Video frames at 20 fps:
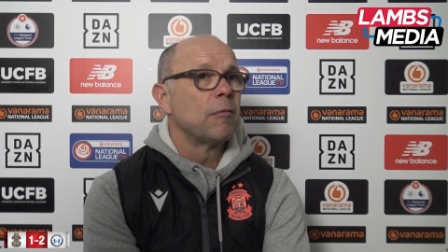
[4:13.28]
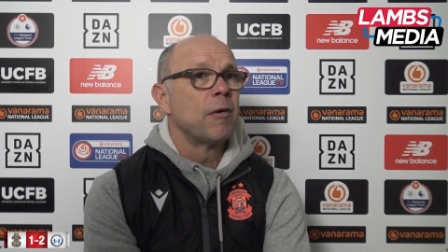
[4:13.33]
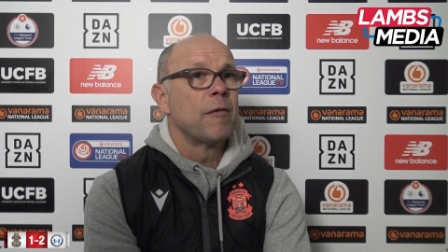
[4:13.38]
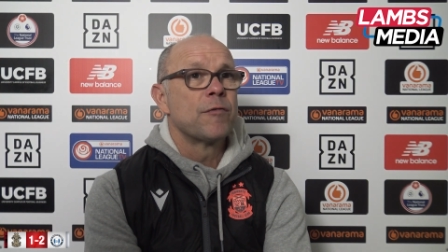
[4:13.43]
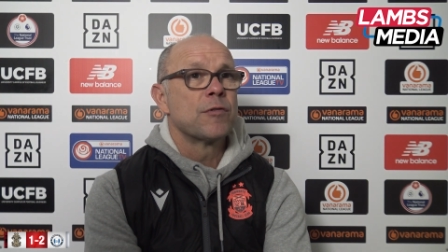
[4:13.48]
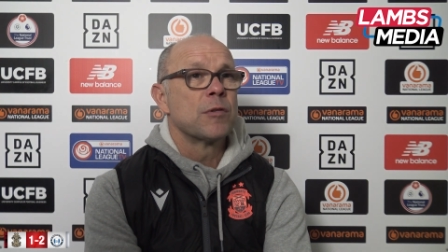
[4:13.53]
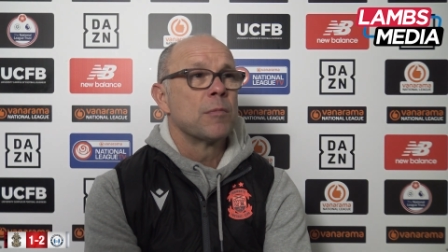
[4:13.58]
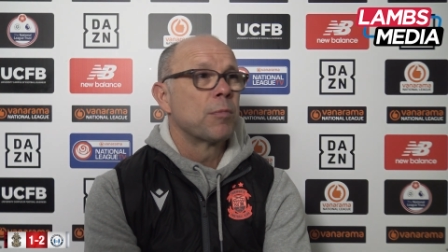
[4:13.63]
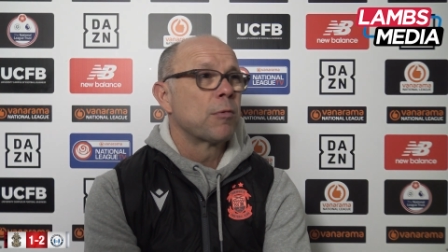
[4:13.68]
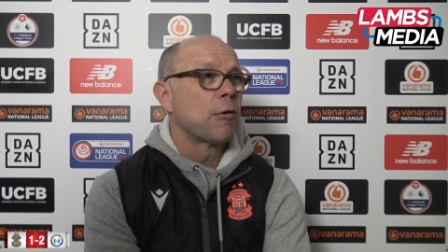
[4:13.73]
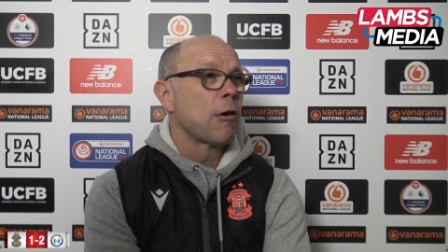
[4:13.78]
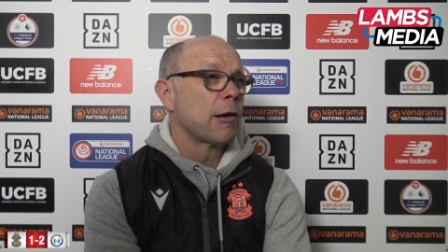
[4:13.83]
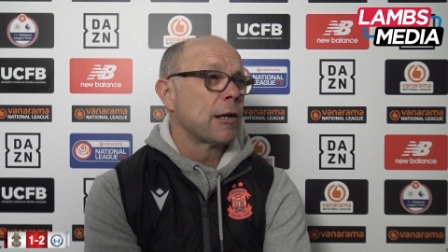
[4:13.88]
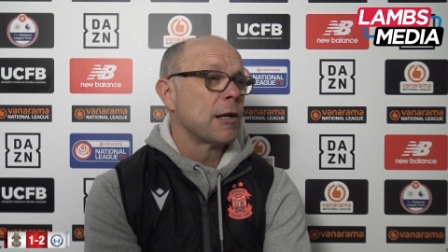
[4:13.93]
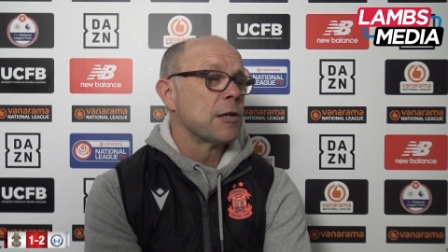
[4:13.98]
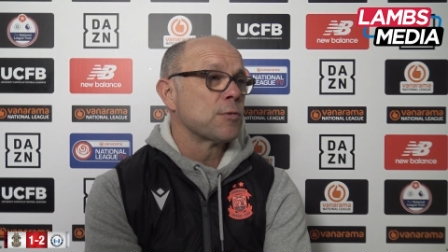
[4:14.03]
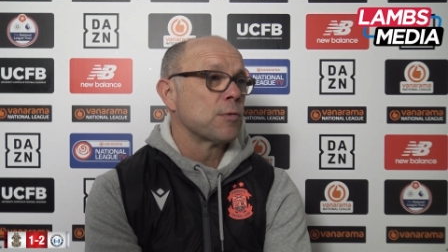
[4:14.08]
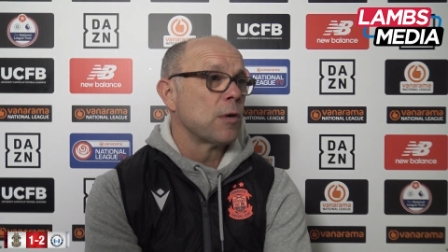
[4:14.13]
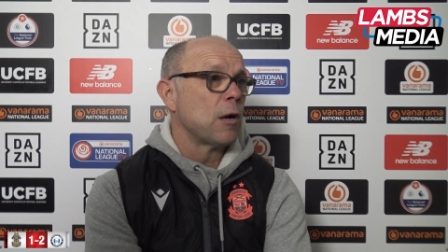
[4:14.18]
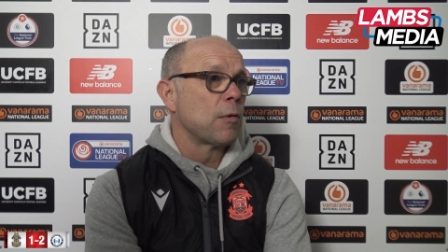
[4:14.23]
with some
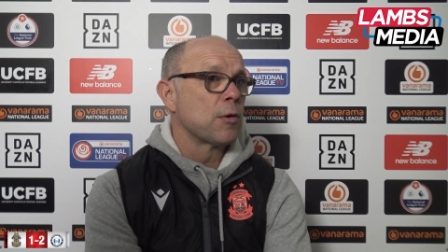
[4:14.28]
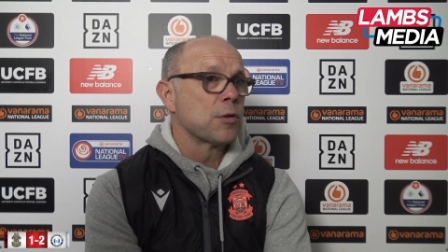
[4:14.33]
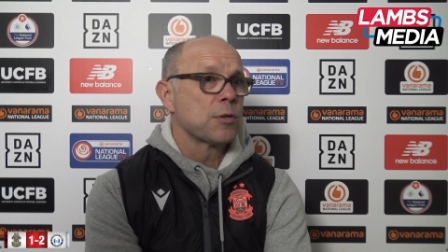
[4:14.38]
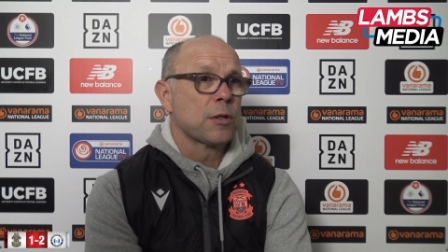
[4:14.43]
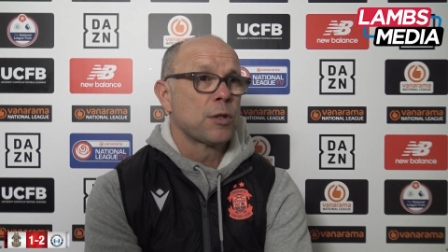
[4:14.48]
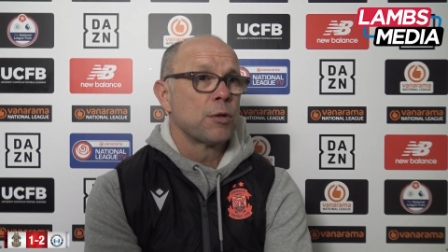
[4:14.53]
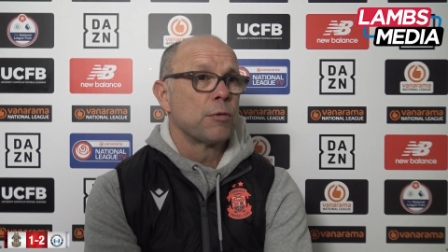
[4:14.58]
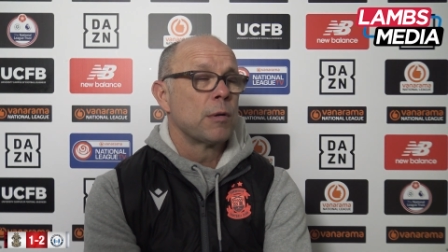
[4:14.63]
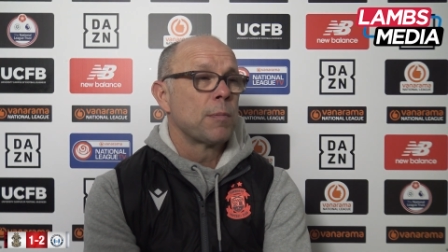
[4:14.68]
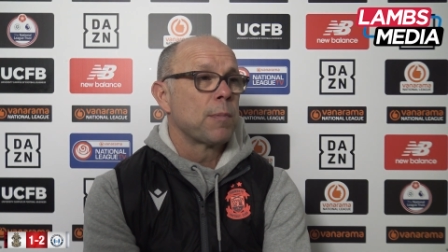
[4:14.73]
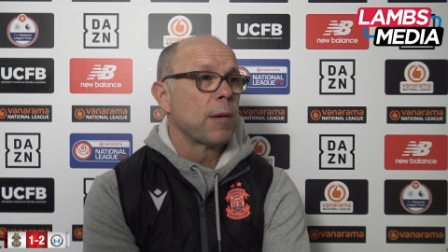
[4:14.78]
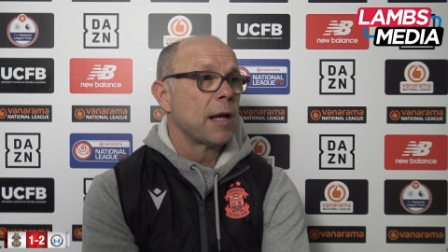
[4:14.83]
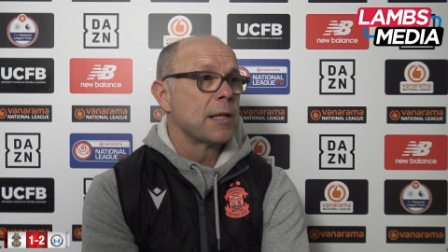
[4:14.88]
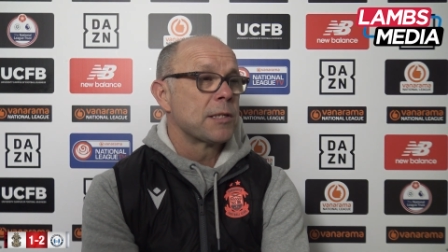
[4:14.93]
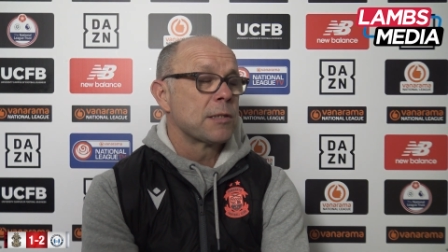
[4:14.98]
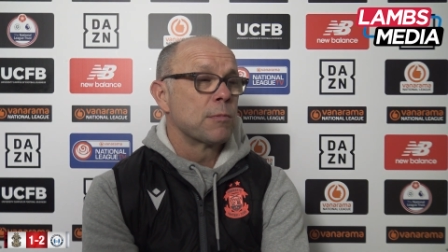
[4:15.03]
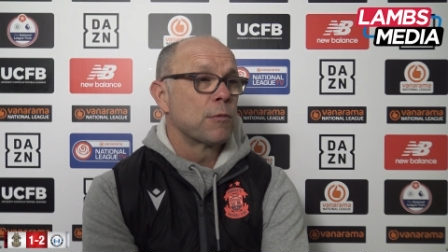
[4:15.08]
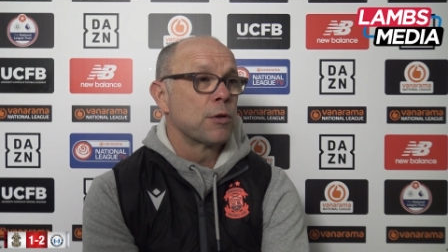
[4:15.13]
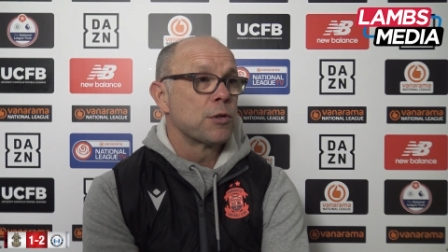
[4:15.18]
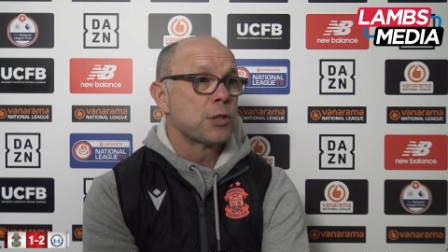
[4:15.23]
credit as well, because I thought we
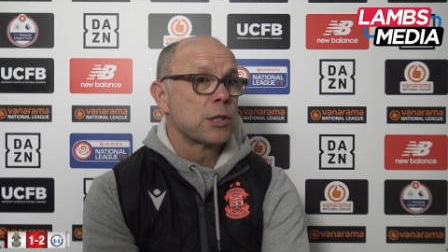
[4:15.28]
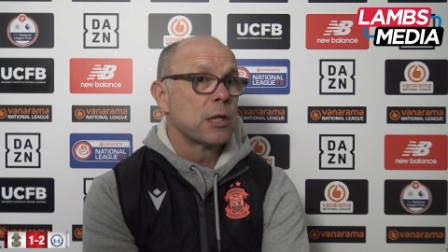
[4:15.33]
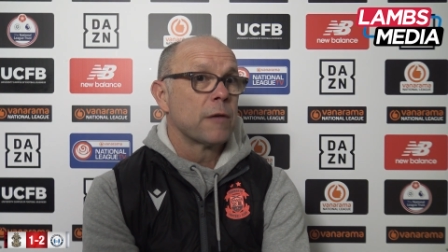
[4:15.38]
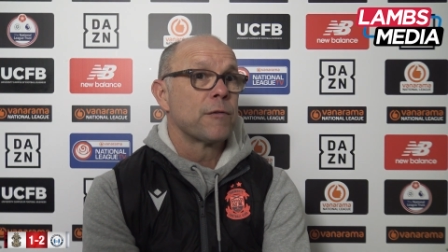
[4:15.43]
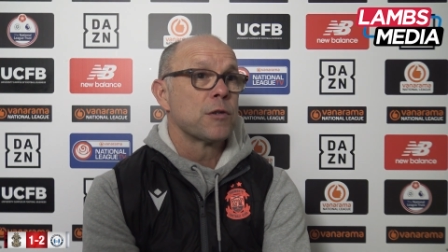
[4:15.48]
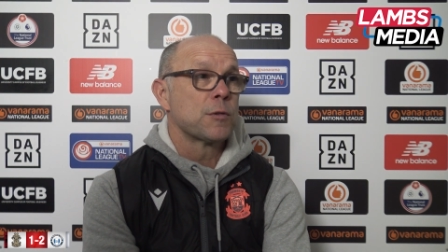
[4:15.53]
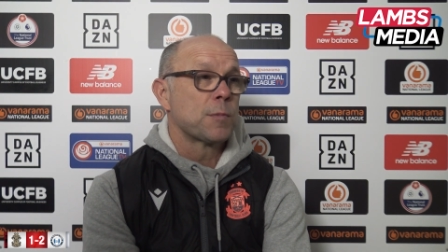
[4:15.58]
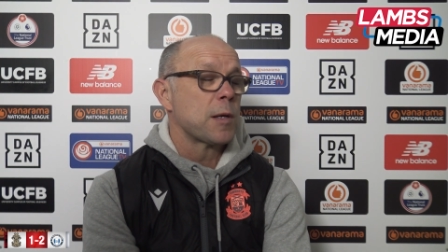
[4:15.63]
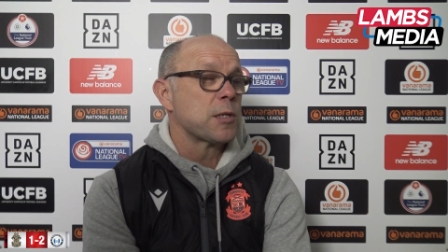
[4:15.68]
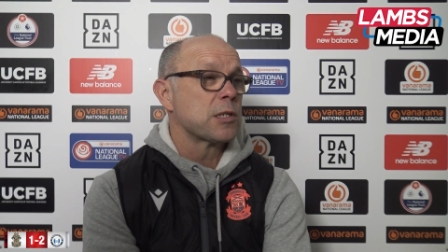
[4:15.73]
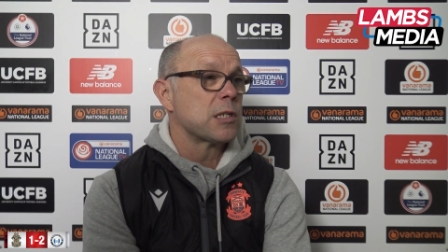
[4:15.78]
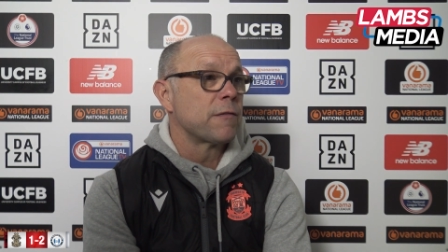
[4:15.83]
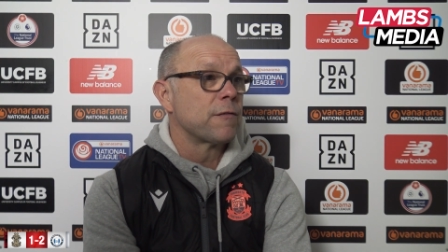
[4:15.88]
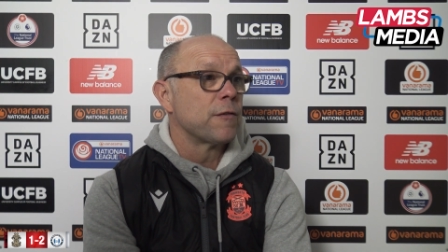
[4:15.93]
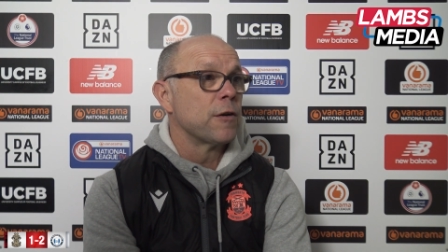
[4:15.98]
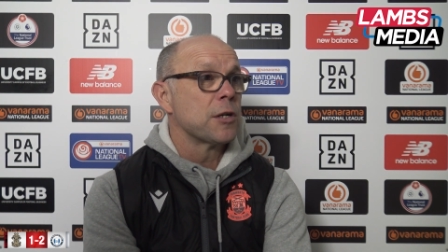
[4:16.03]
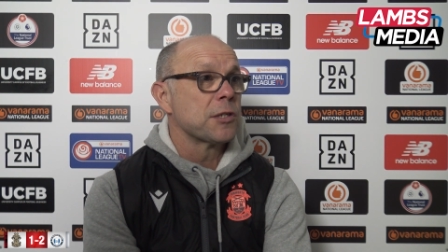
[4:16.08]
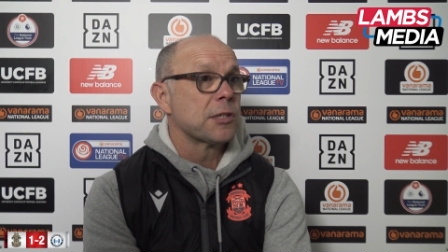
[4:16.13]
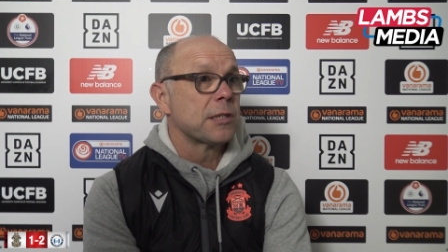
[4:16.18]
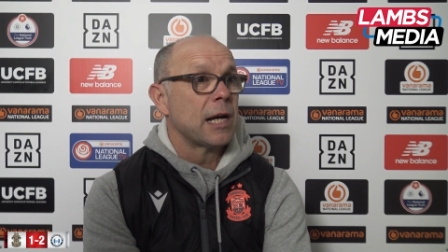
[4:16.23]
played some good stuff, especially
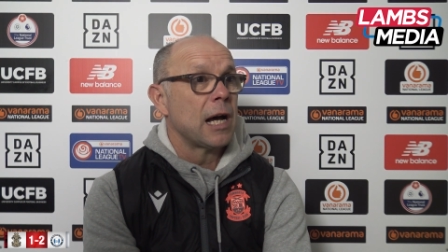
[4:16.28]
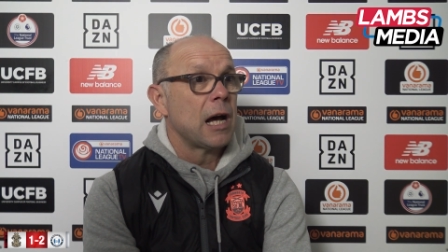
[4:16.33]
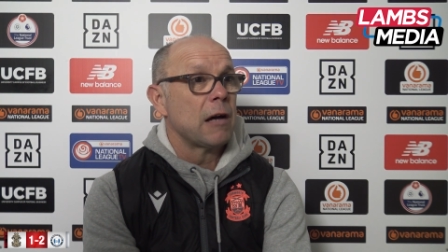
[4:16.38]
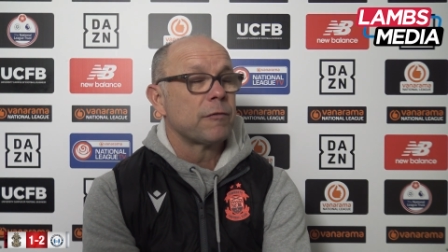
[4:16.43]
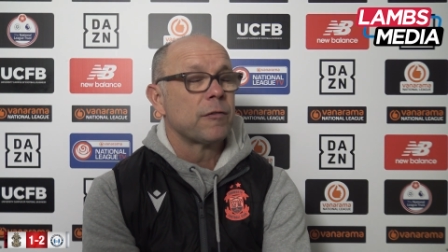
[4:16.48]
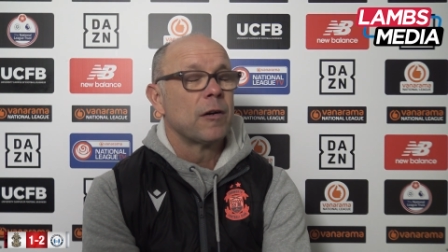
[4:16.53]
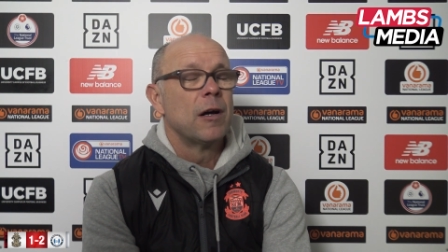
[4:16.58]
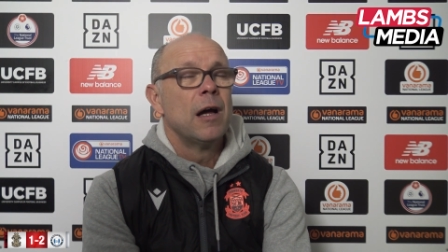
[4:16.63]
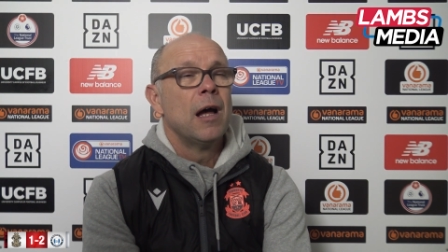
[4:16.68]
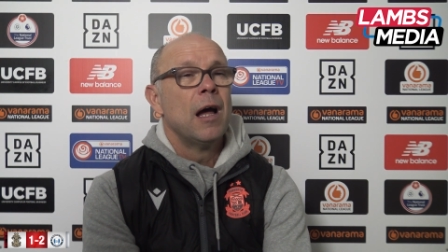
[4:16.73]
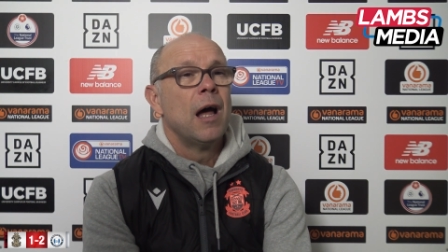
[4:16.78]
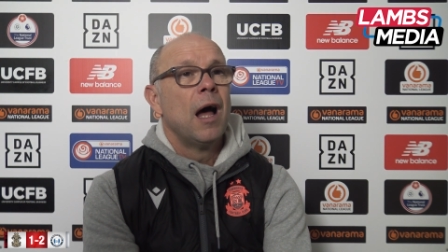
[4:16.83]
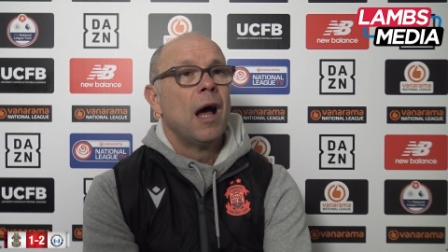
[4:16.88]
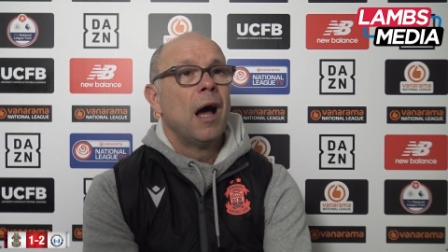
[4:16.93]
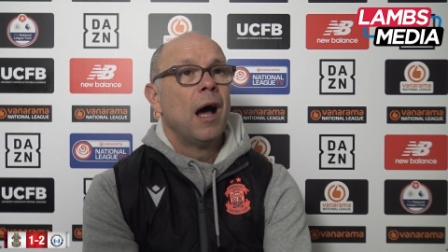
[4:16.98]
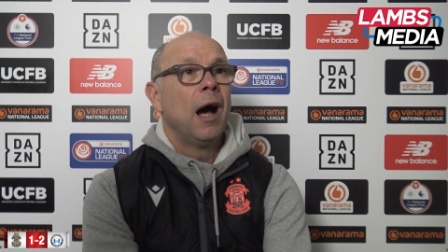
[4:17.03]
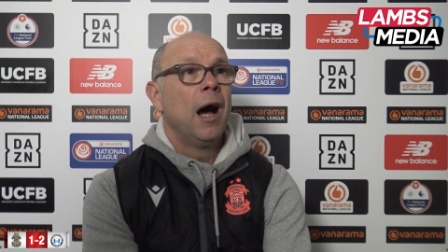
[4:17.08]
first half.